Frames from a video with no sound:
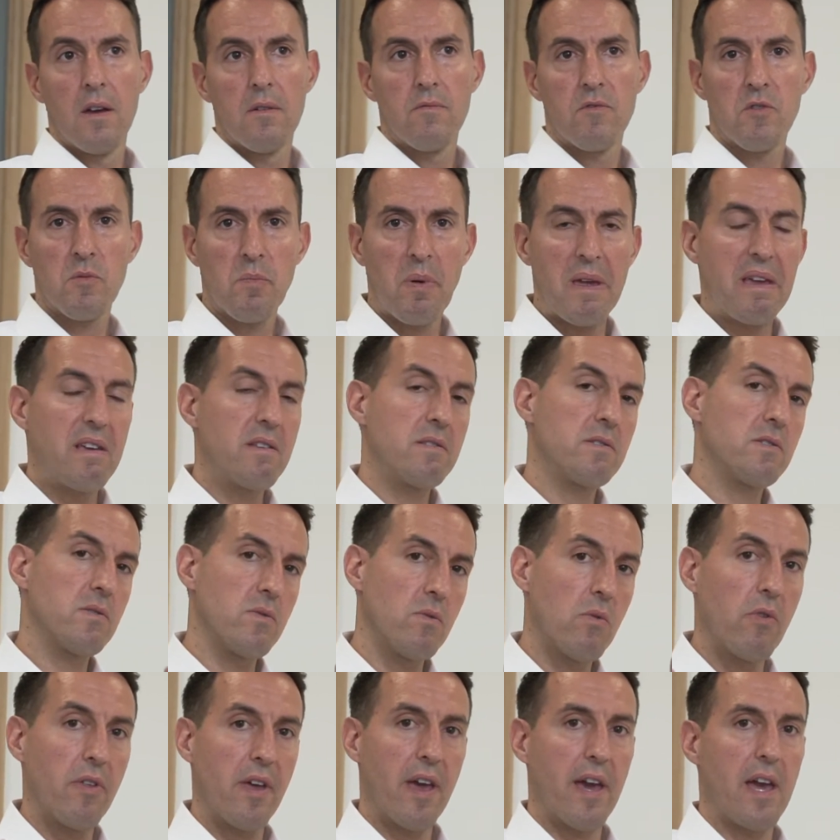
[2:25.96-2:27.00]
speaking to
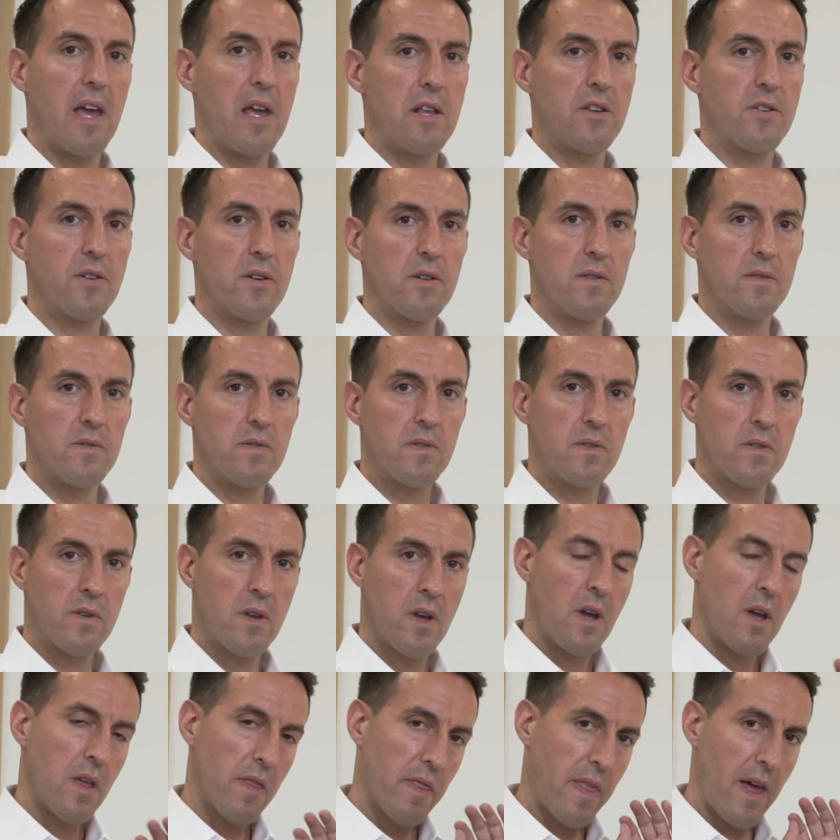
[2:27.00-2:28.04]
all the agents,
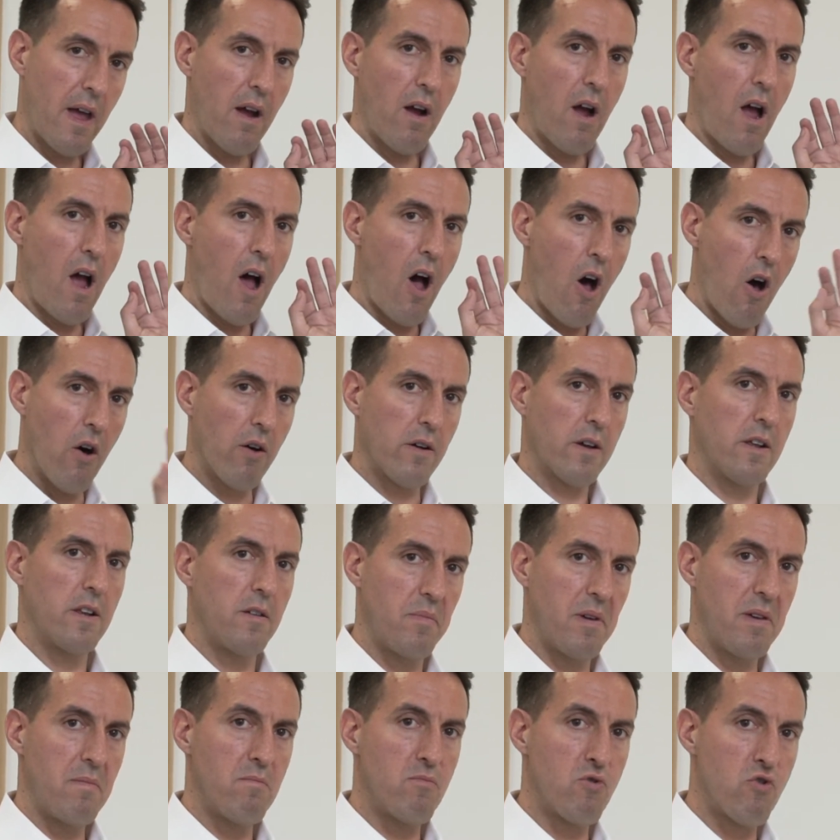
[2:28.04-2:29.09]
there are going to
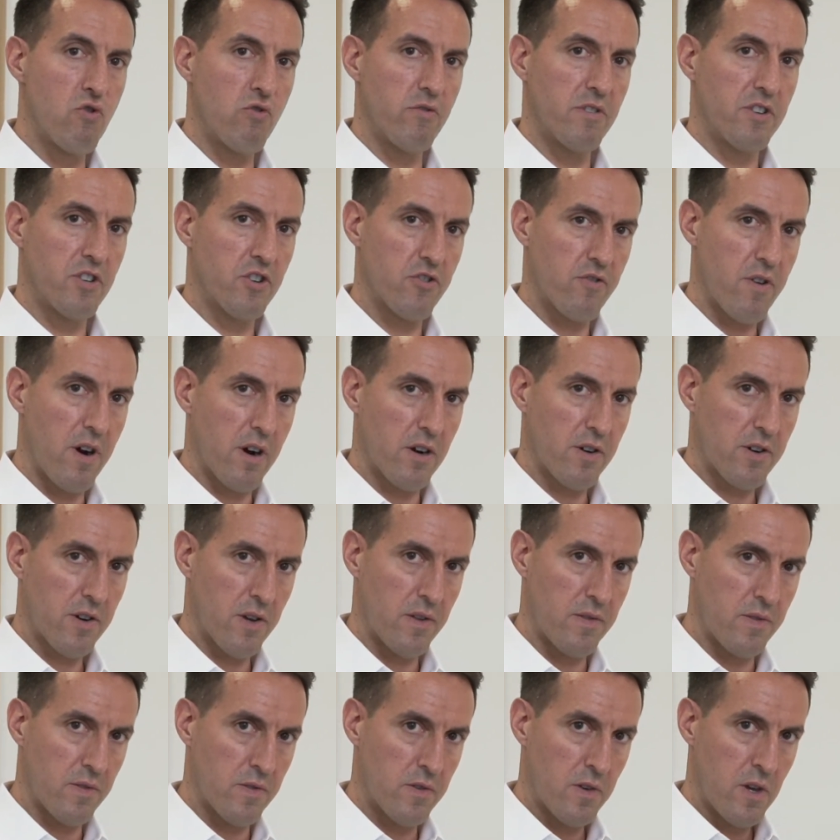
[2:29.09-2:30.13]
be more
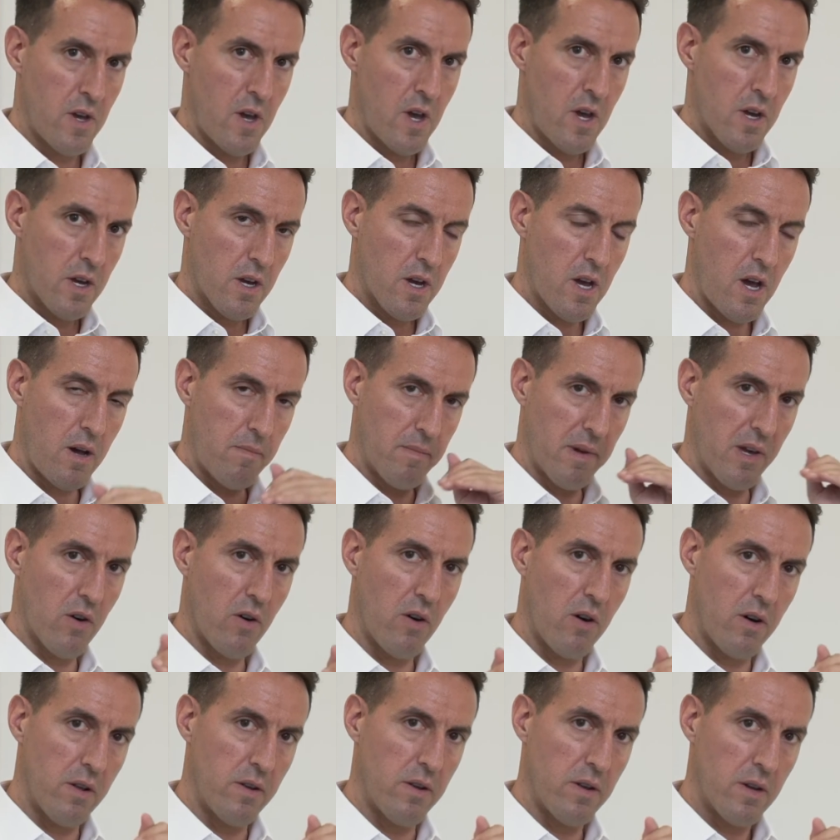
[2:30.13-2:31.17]
instructions coming
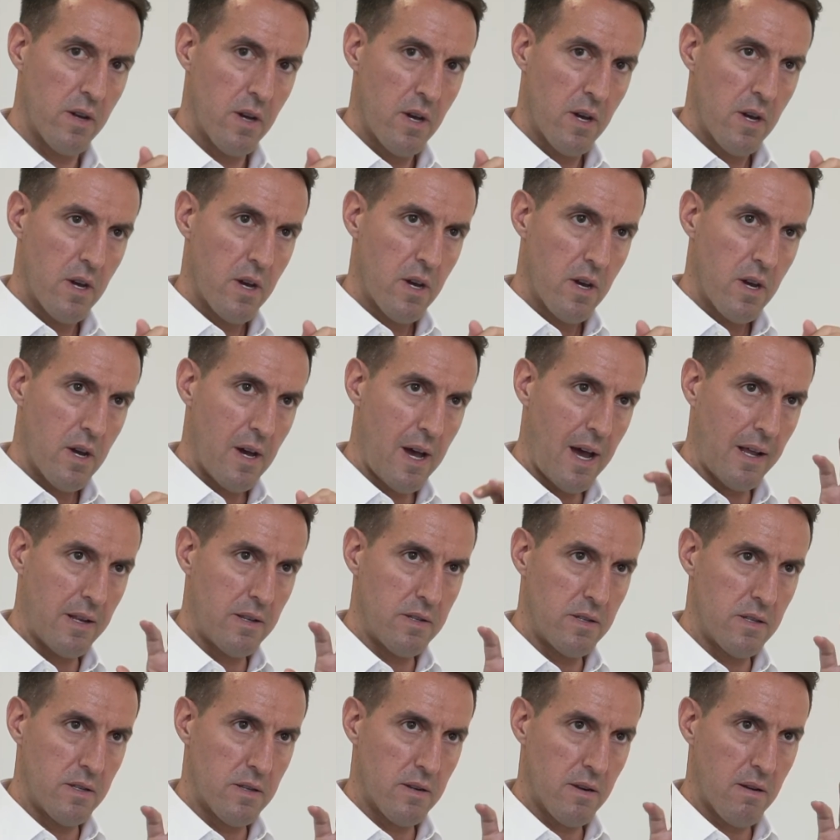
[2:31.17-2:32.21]
on,
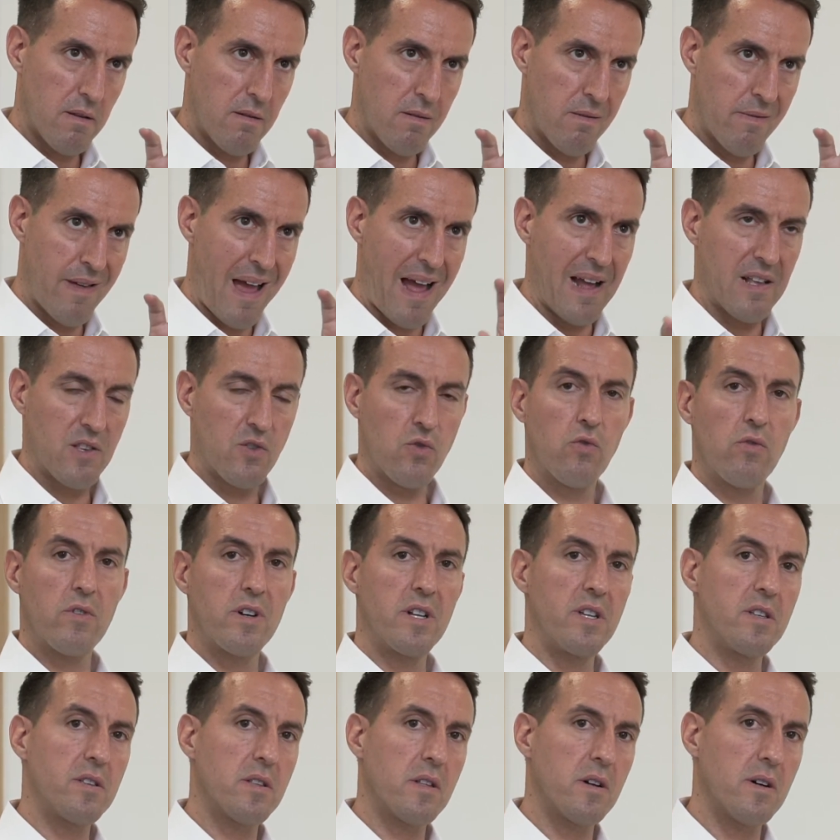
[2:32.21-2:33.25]
and that's
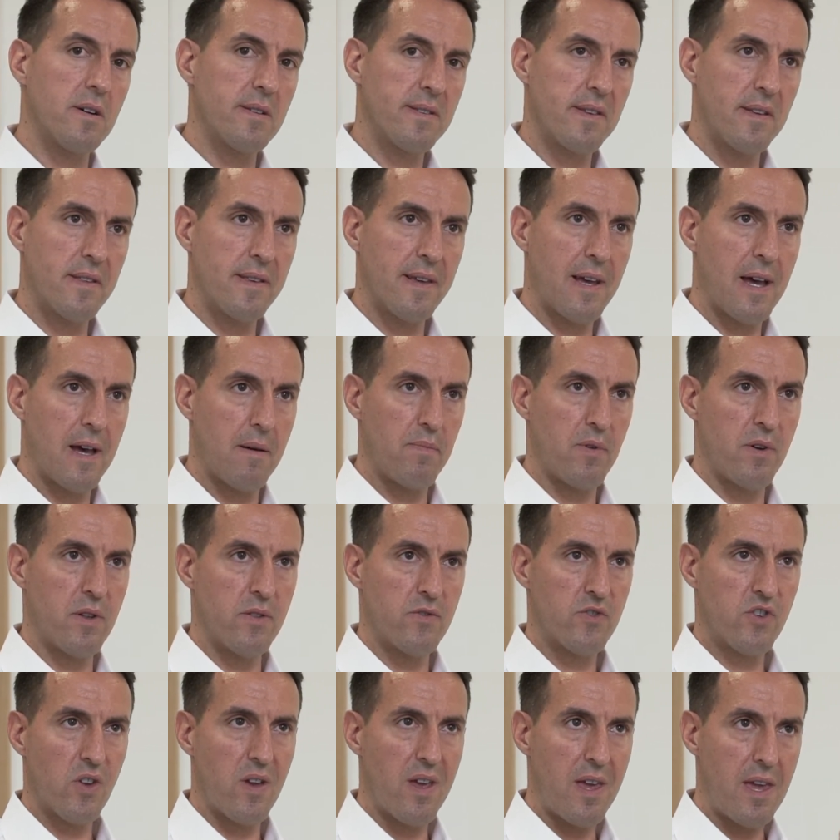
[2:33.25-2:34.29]
already started to happen.
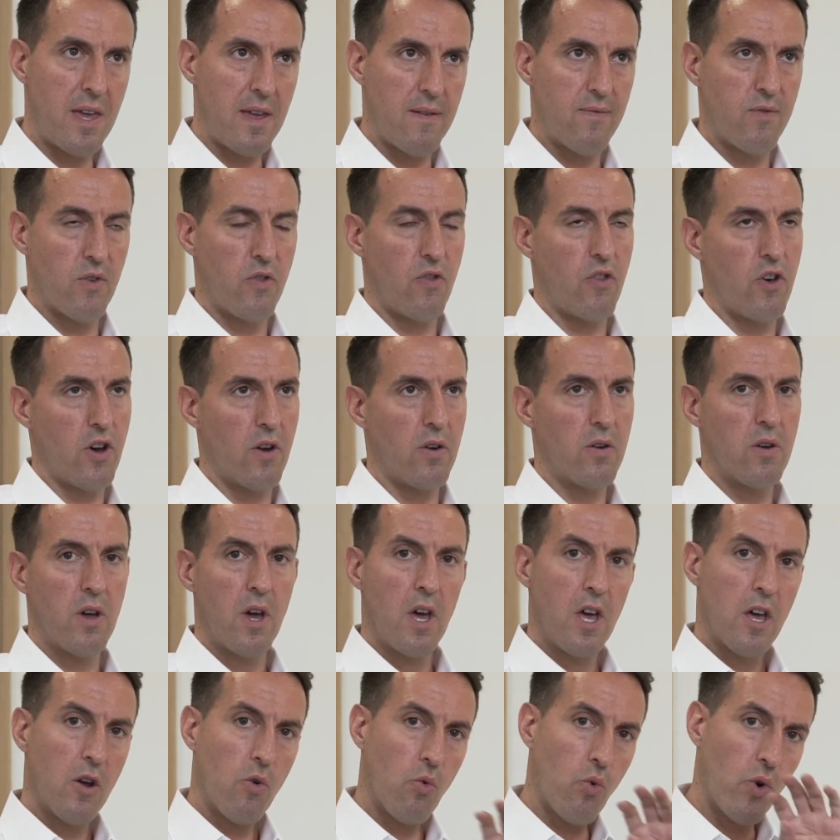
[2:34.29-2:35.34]
So even though
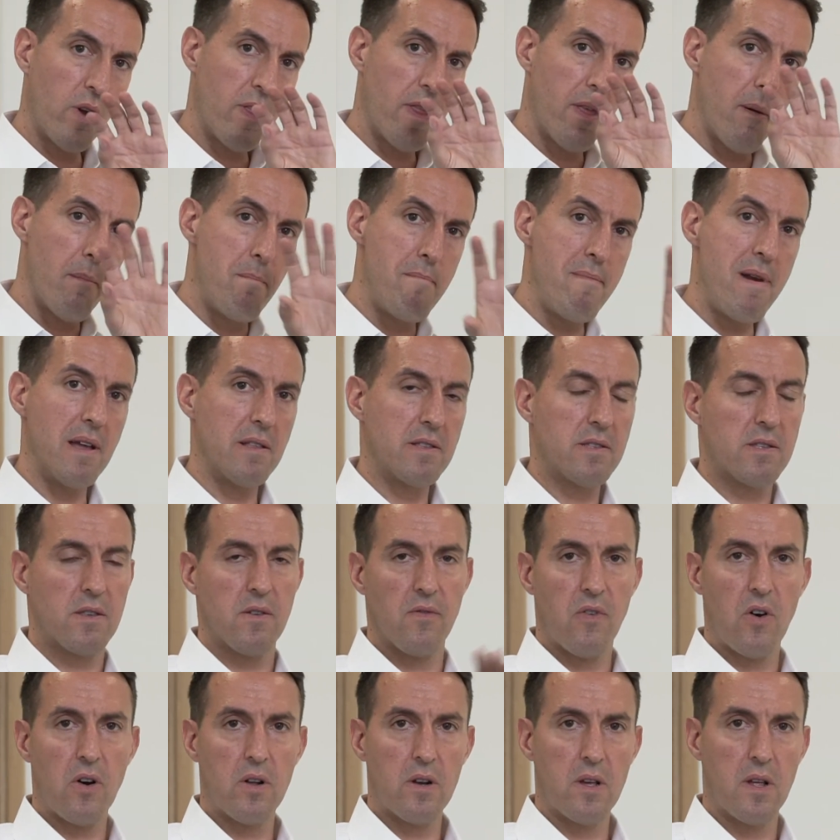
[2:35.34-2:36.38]
we're in the midst
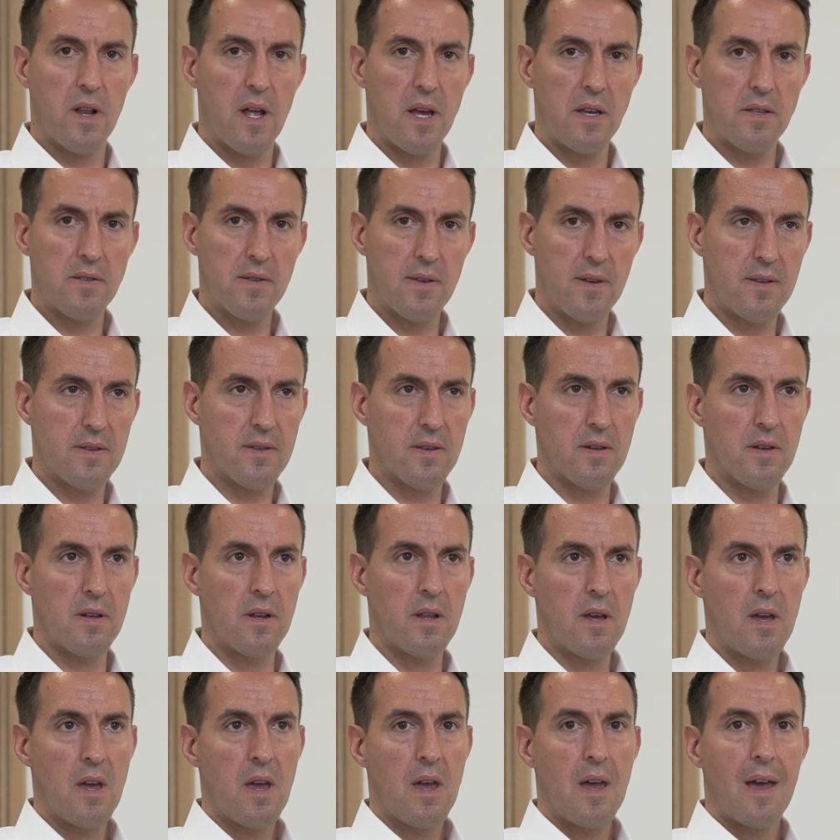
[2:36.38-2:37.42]
of holiday season,
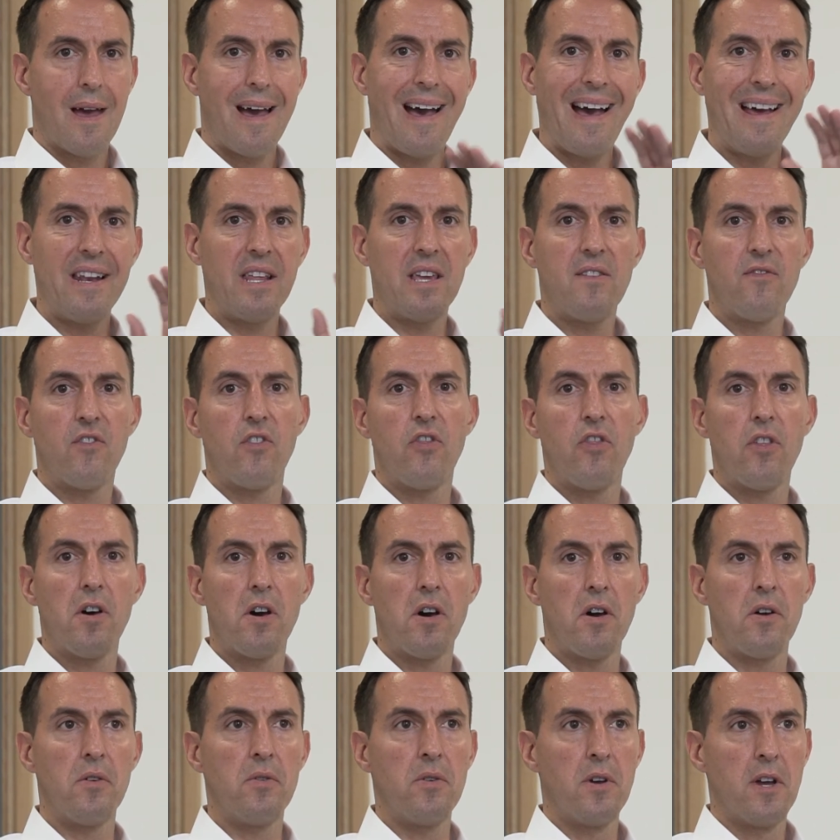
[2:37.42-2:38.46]
and even
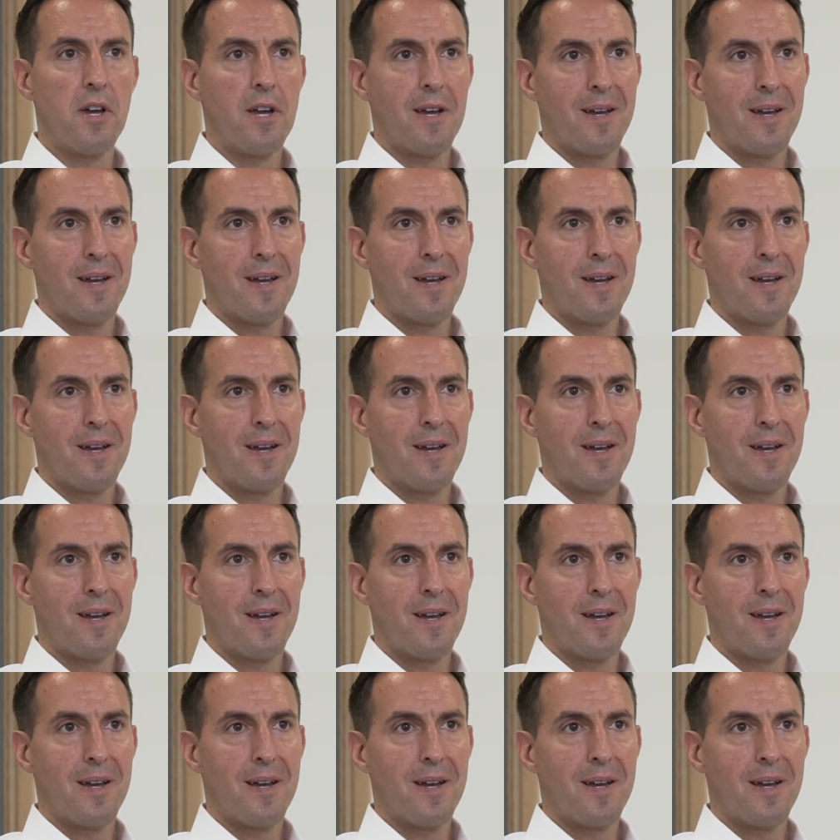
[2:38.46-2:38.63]
though